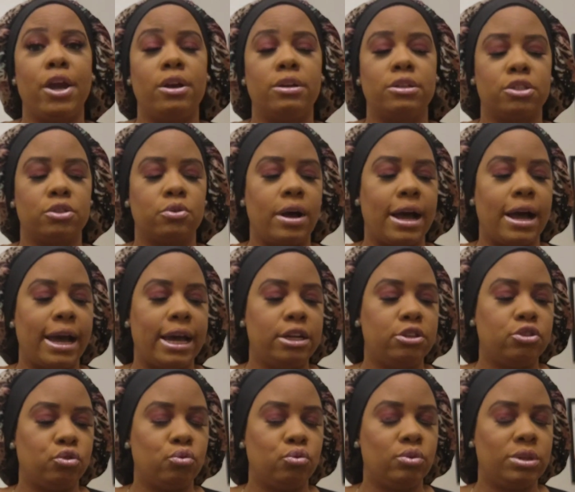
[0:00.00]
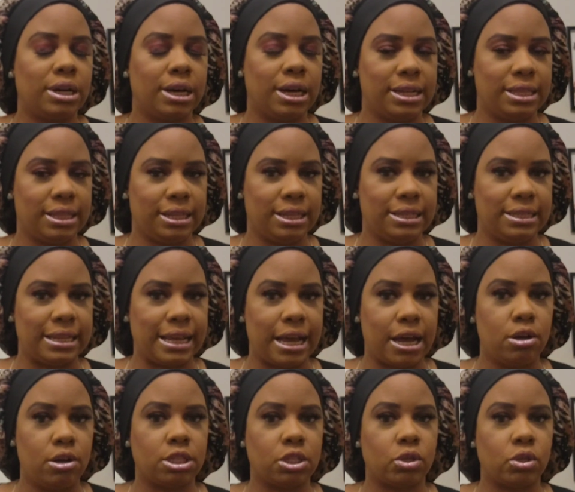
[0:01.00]
so I do cut these
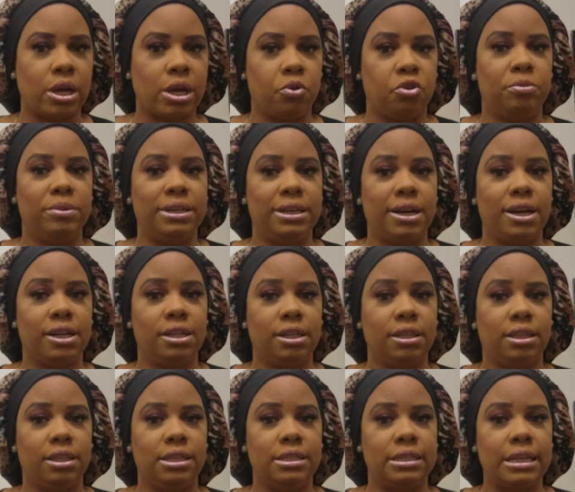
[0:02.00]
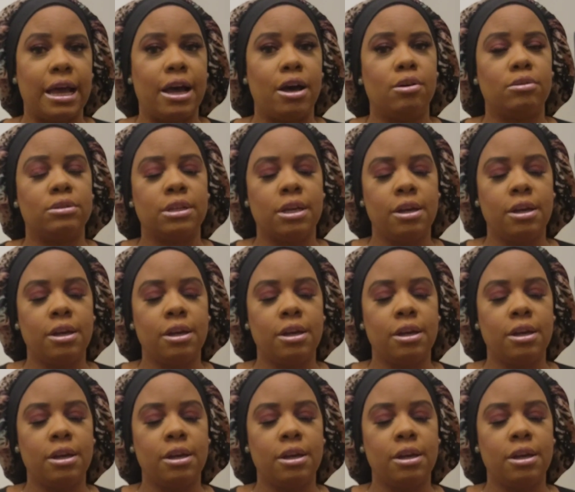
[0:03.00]
out. So I will be cutting these out,